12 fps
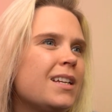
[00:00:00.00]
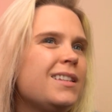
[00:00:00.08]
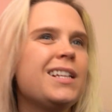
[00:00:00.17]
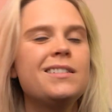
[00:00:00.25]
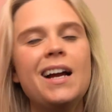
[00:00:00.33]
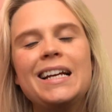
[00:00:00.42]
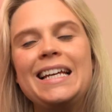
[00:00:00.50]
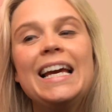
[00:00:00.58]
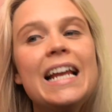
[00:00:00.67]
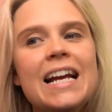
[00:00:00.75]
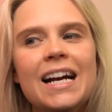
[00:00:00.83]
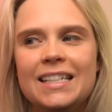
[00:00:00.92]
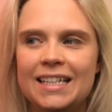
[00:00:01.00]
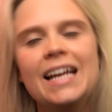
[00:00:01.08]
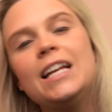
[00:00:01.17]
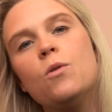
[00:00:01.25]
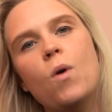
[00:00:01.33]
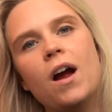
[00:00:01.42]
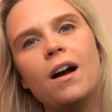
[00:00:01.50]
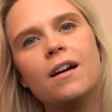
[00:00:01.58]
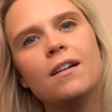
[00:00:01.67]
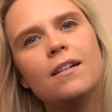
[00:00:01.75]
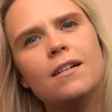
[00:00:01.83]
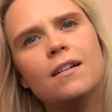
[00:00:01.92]
That's not getting us anywhere.
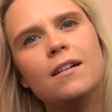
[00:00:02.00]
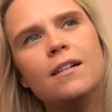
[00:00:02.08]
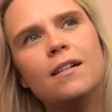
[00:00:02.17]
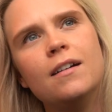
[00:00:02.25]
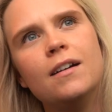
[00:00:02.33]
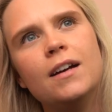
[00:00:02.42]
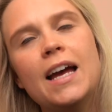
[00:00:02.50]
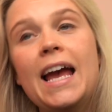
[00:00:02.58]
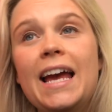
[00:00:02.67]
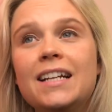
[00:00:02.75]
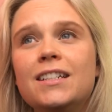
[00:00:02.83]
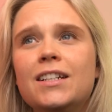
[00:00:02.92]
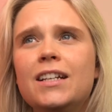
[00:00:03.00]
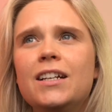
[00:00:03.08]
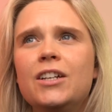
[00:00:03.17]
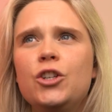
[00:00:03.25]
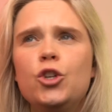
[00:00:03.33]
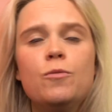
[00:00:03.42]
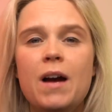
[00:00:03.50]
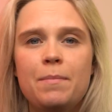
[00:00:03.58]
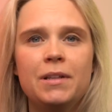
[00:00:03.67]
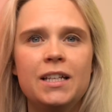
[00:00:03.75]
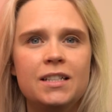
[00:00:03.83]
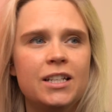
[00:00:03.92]
And you might be
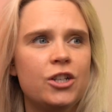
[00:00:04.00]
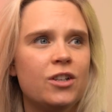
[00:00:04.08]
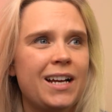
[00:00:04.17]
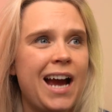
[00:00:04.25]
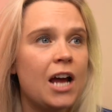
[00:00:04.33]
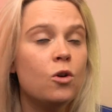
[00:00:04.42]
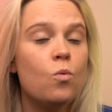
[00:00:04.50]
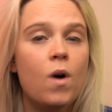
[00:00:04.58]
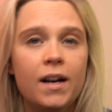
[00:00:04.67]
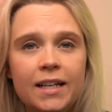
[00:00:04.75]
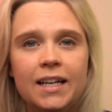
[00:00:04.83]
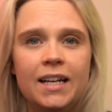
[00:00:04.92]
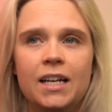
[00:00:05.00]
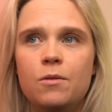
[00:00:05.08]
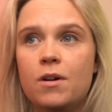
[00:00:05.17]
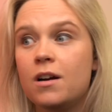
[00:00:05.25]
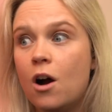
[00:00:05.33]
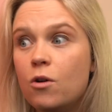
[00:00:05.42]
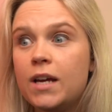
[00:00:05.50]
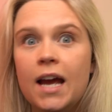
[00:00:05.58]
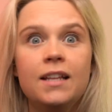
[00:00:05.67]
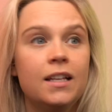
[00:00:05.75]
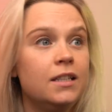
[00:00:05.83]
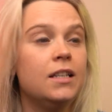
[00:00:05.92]
listening and you're like, I don't want to get anywhere. Okay,
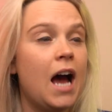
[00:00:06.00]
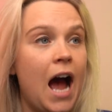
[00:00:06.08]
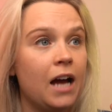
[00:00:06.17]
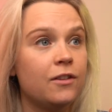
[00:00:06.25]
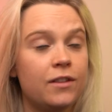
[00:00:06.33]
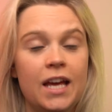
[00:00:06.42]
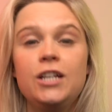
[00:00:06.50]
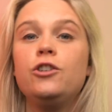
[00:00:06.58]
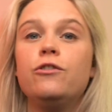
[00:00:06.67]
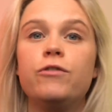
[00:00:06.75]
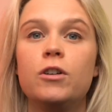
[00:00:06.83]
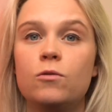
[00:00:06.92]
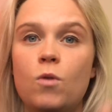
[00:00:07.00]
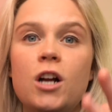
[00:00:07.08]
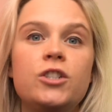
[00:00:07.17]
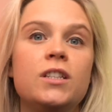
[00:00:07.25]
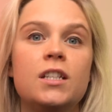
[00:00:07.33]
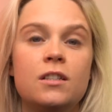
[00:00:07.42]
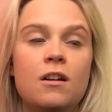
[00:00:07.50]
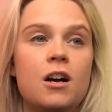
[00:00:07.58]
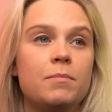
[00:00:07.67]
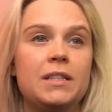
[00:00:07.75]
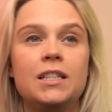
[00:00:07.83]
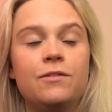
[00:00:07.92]
then thank you for watching this long,
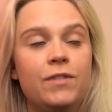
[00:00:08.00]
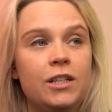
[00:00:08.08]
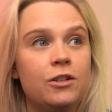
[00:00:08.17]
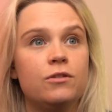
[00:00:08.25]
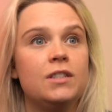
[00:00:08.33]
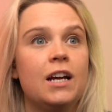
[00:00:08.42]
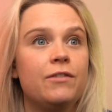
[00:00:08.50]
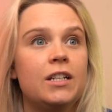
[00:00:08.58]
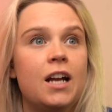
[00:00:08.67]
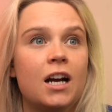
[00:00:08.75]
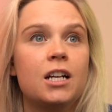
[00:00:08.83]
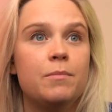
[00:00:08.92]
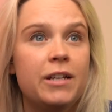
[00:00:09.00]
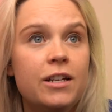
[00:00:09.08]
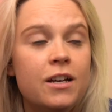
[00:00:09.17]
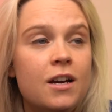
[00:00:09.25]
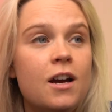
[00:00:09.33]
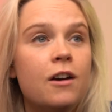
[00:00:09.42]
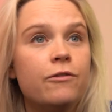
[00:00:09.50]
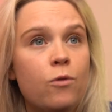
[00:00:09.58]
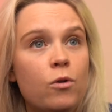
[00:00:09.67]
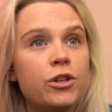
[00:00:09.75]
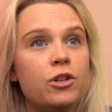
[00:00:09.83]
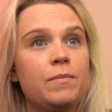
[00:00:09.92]
but this video is definitely not going to be
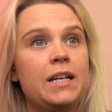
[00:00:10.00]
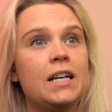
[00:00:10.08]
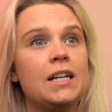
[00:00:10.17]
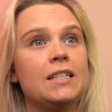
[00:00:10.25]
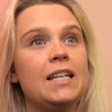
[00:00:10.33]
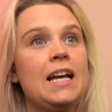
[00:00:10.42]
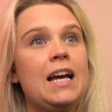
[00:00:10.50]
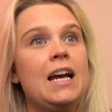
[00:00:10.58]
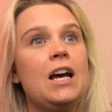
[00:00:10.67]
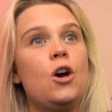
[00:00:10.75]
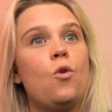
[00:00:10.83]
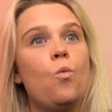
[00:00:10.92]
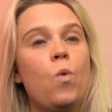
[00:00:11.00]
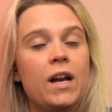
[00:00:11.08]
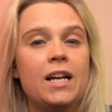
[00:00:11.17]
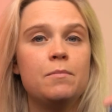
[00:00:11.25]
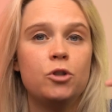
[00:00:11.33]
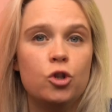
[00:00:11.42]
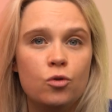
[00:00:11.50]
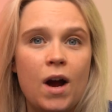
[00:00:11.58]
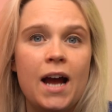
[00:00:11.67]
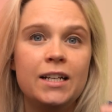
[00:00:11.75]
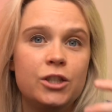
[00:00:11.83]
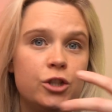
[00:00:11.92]
for you because what I'm
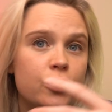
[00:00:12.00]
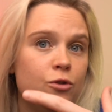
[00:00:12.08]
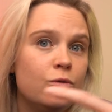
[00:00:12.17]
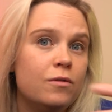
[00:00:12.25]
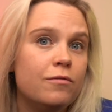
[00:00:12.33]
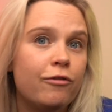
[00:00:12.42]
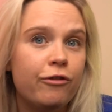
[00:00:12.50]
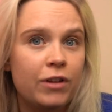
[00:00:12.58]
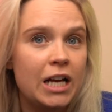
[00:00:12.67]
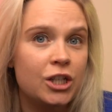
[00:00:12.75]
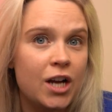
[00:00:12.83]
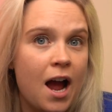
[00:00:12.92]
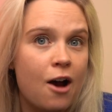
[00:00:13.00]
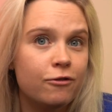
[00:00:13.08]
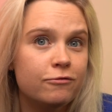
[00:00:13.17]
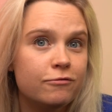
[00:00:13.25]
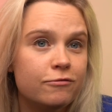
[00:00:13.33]
trying to flesh out